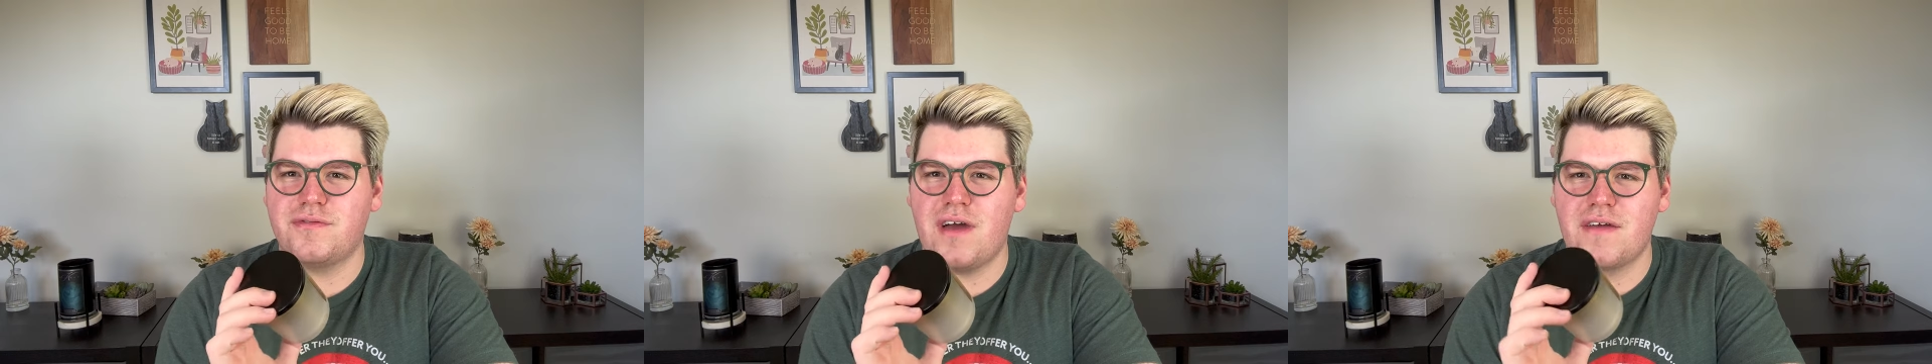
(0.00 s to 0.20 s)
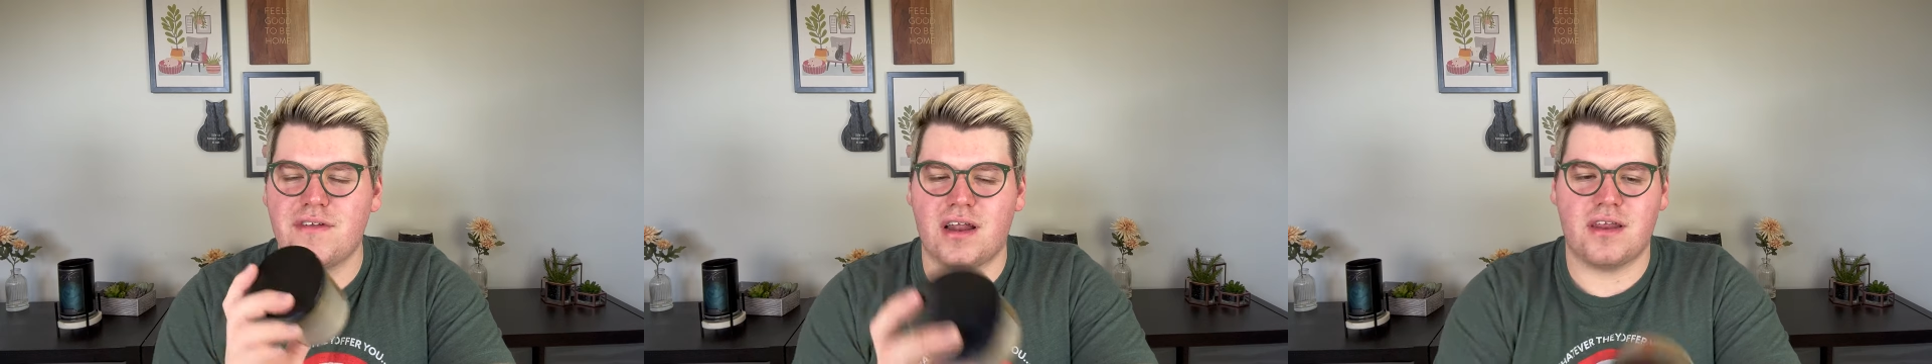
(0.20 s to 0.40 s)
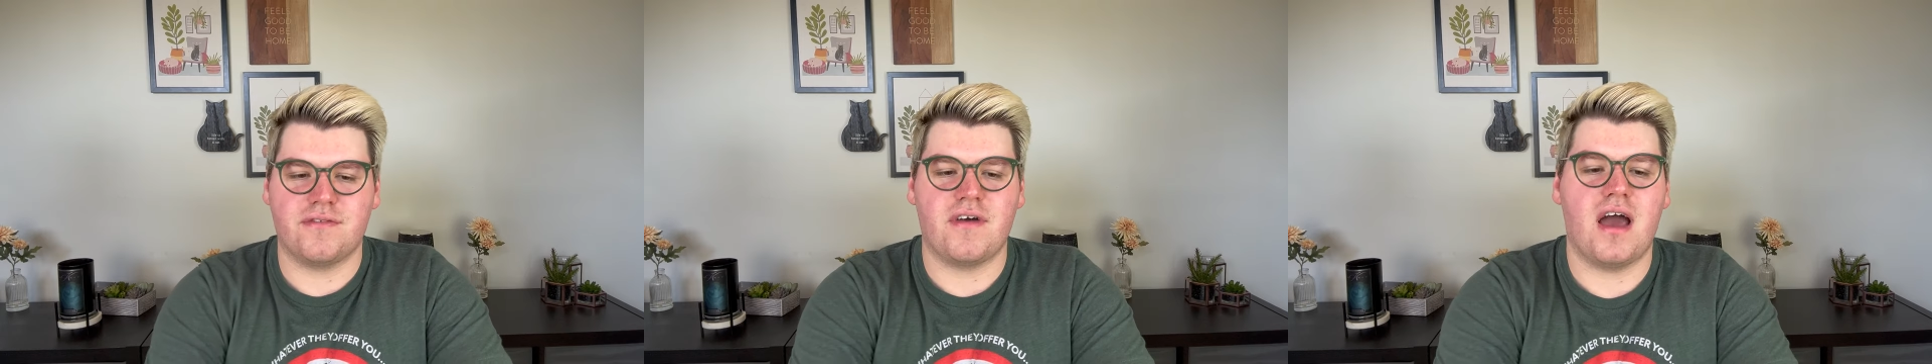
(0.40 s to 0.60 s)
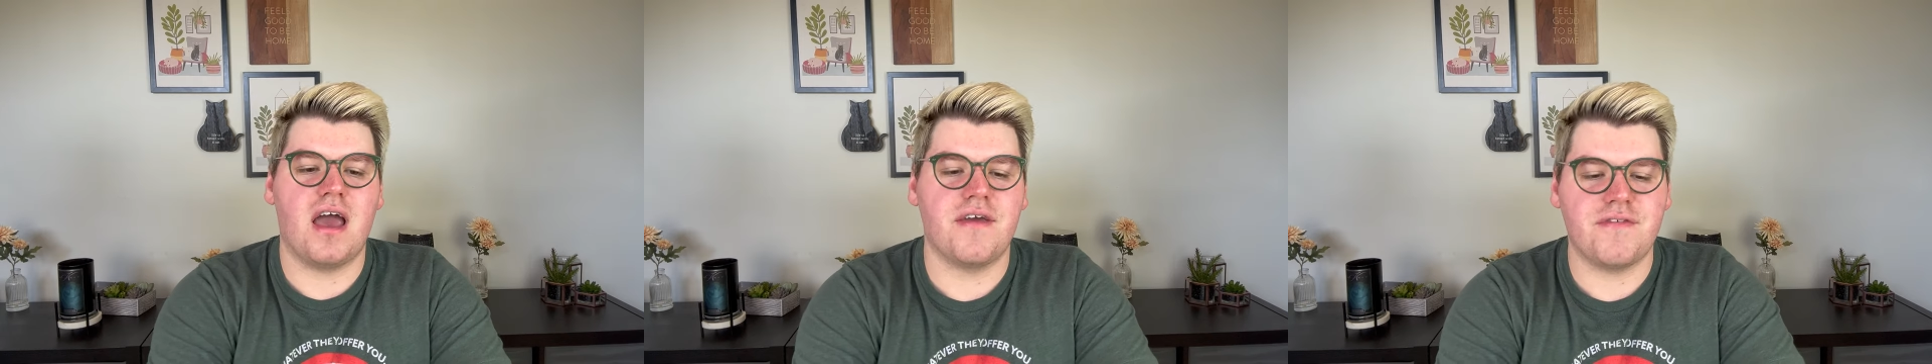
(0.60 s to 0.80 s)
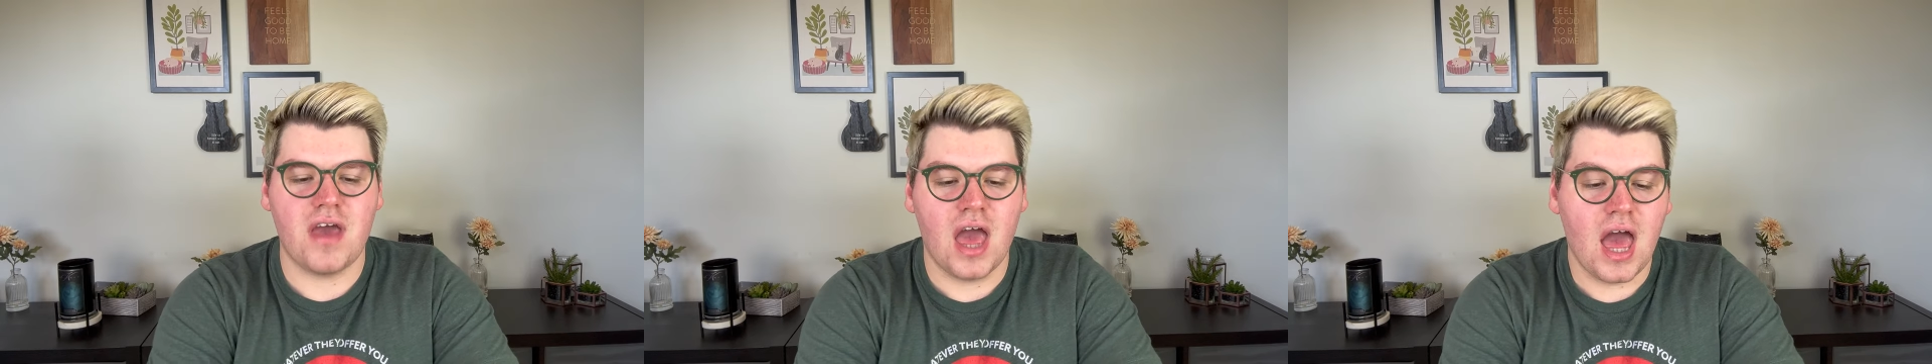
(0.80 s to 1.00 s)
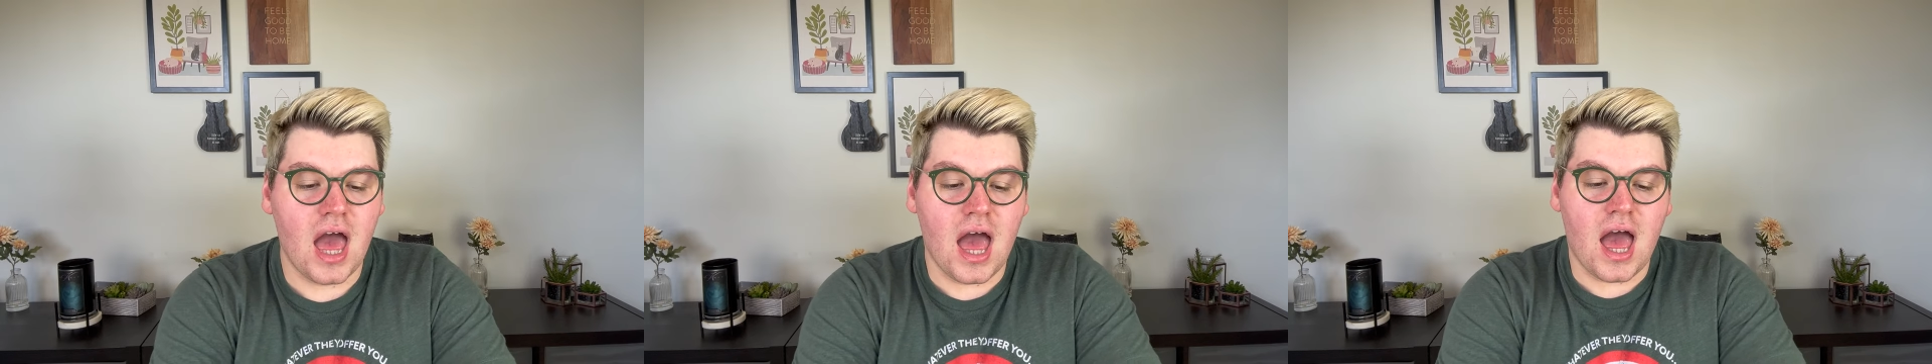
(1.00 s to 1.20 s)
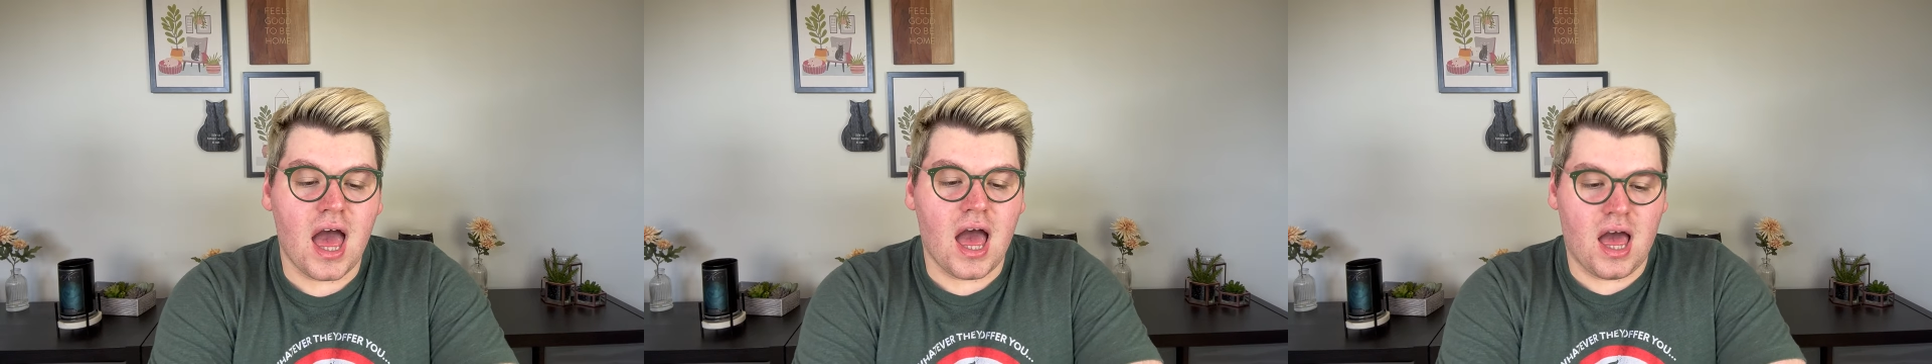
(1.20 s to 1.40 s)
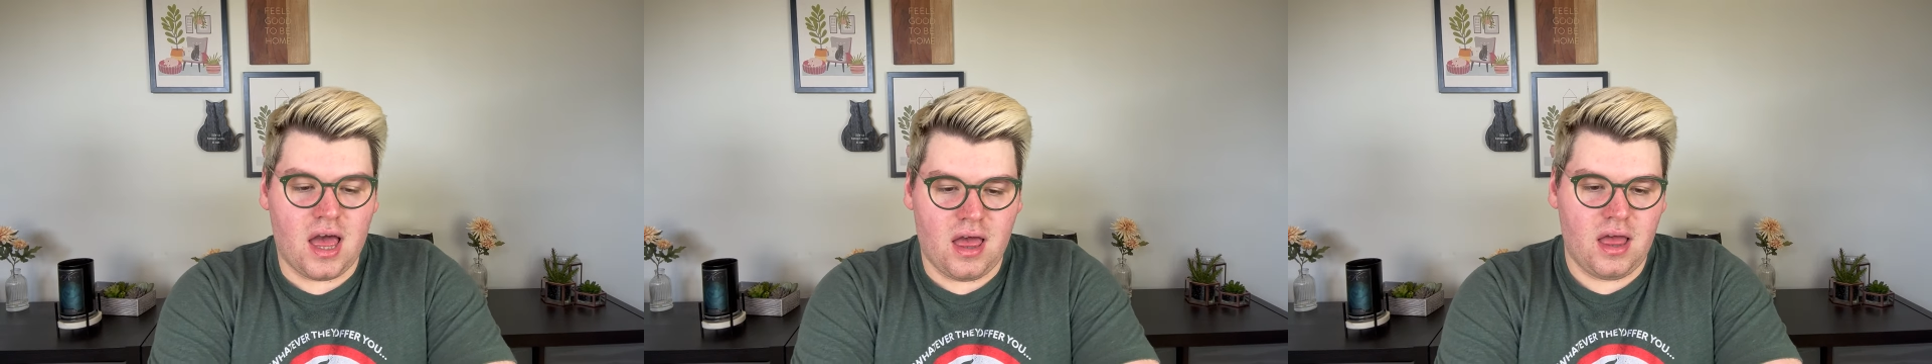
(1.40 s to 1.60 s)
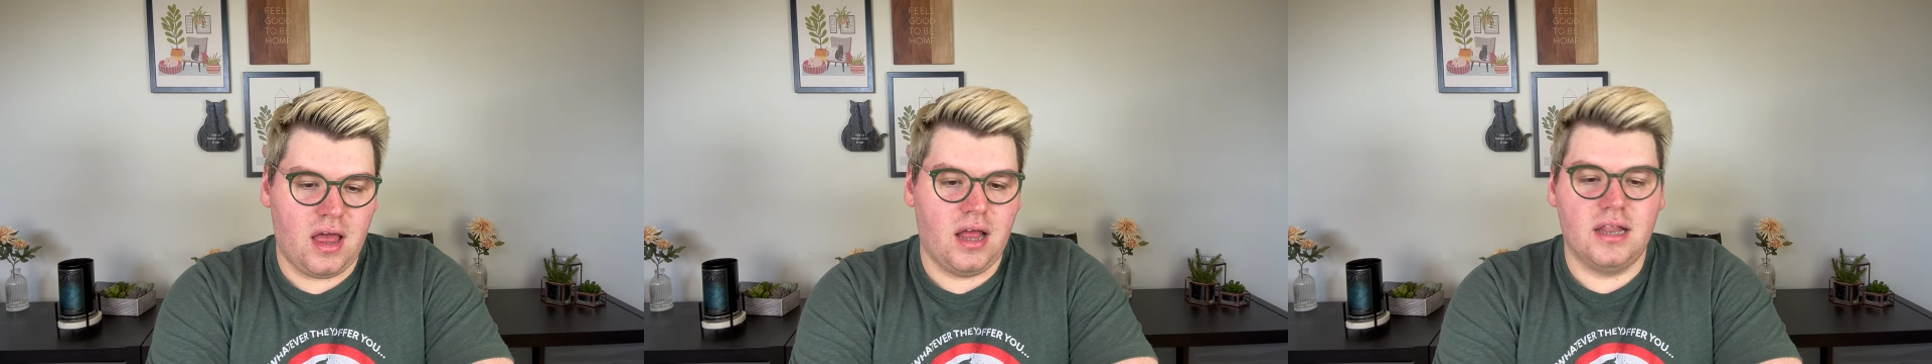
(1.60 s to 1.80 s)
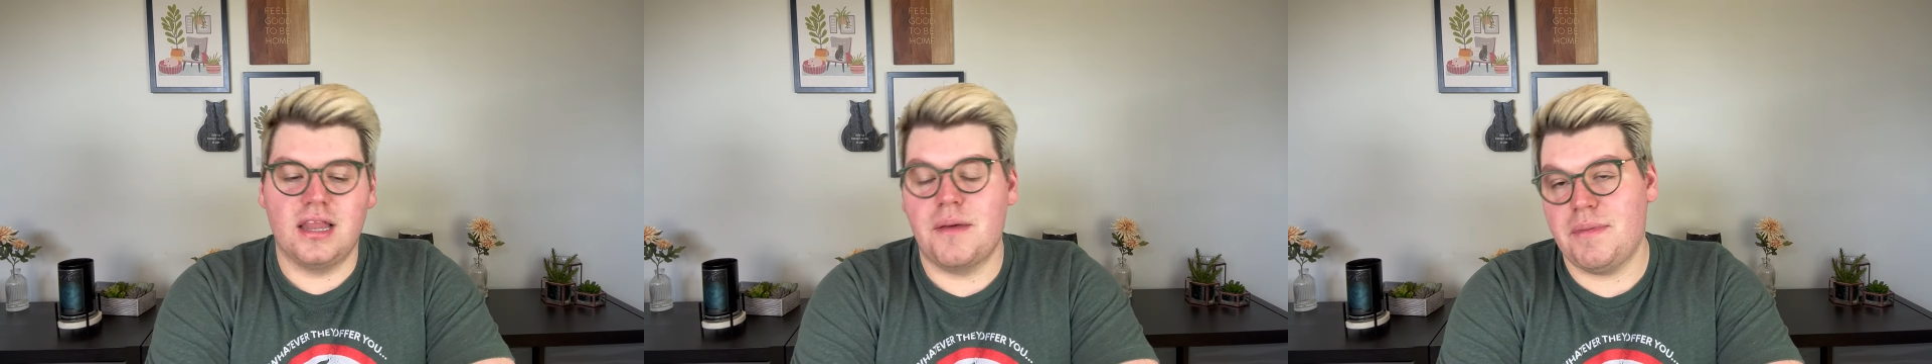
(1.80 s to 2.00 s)
$5.95?
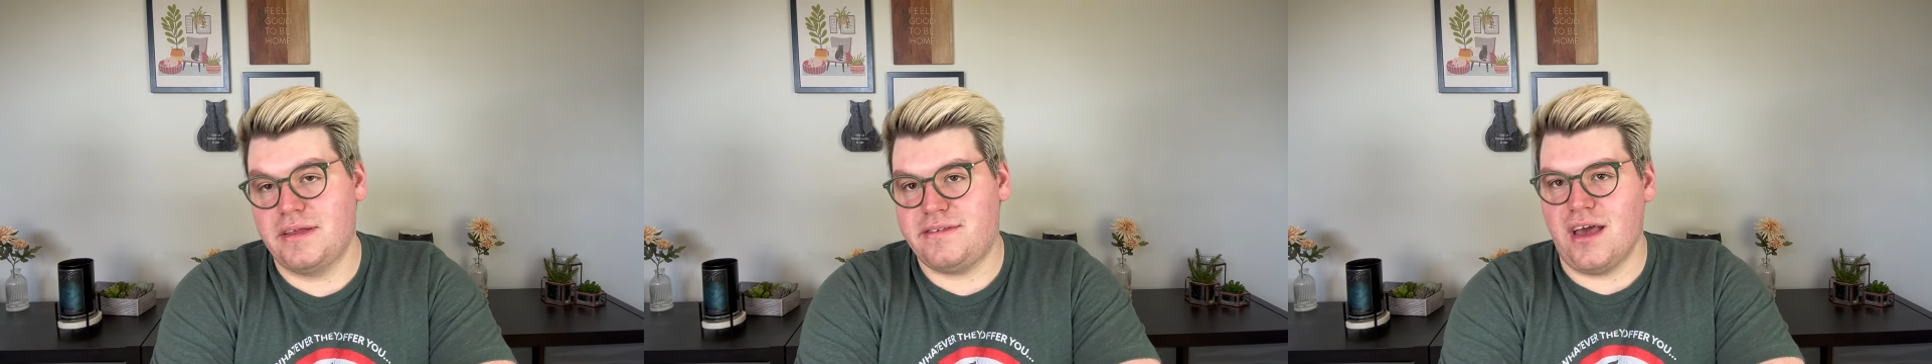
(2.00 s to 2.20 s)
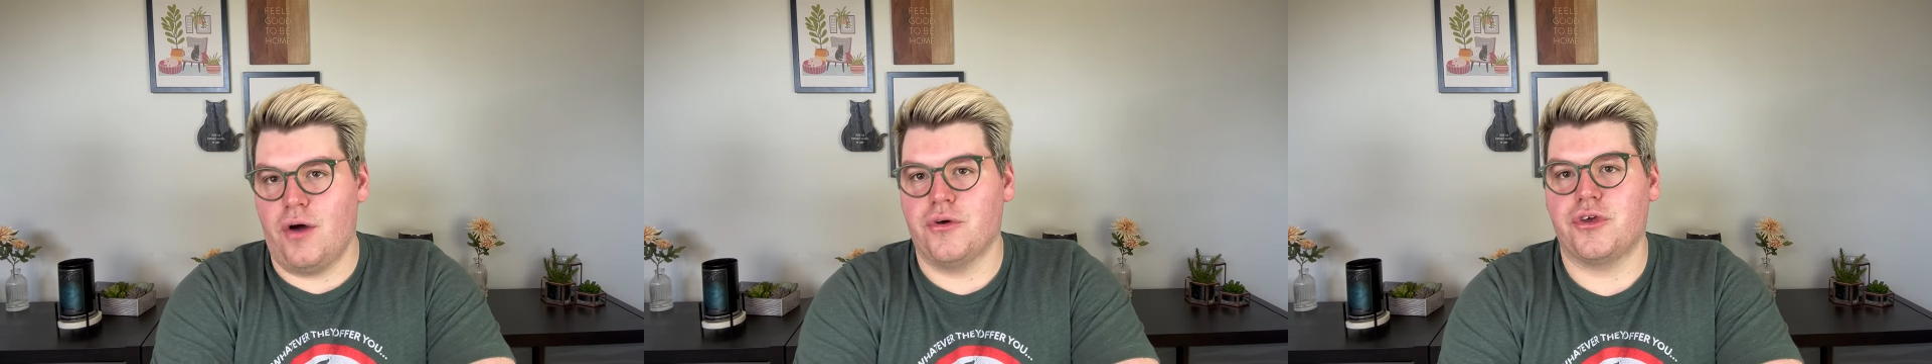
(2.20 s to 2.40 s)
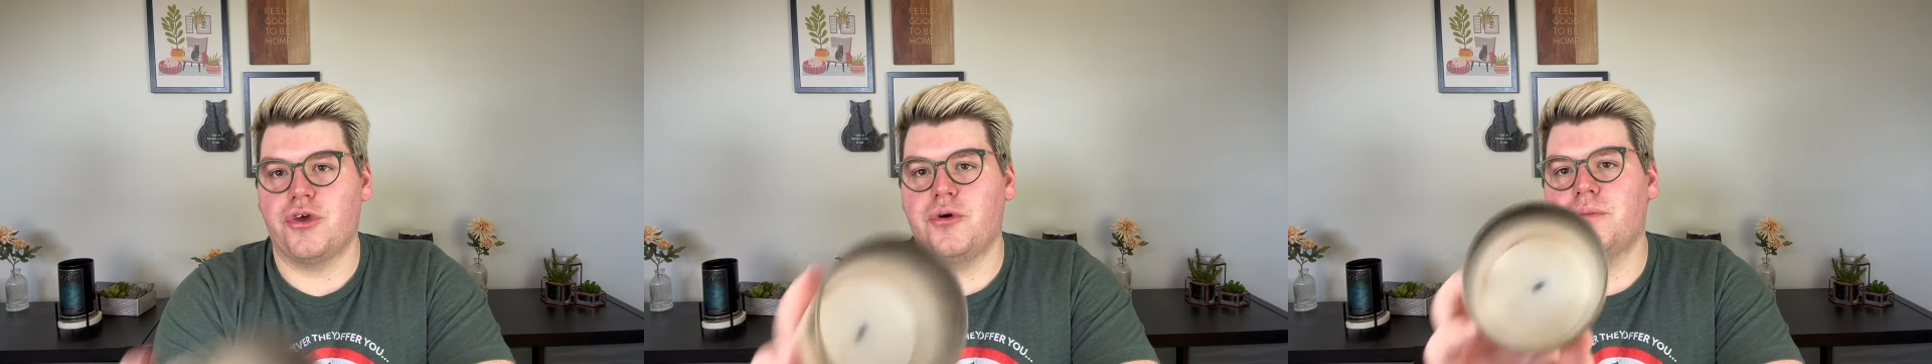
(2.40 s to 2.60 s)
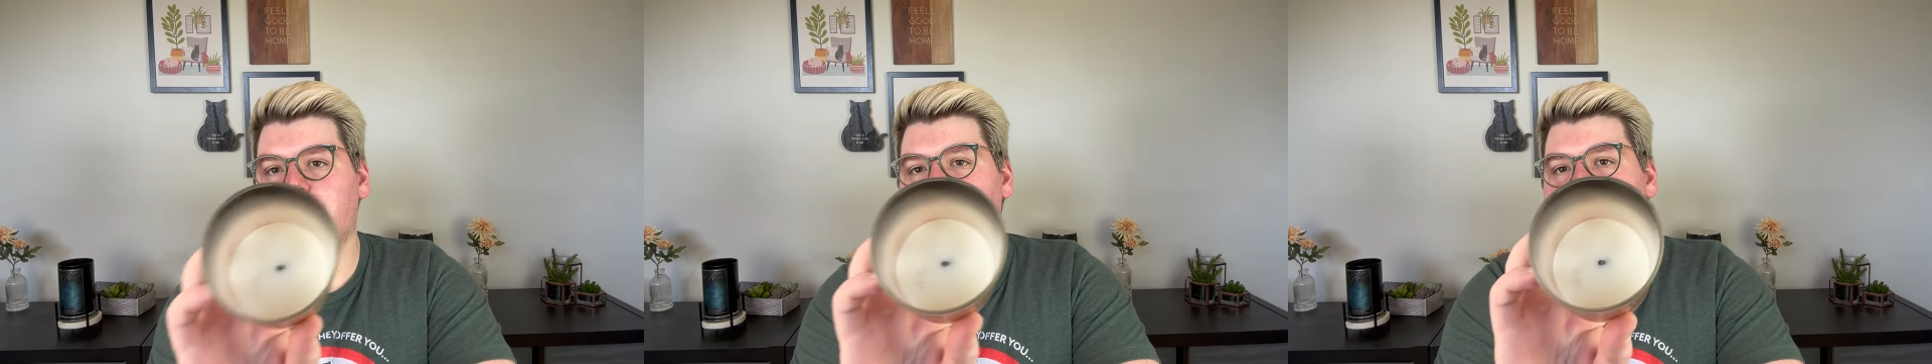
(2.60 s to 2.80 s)
Let me tell you.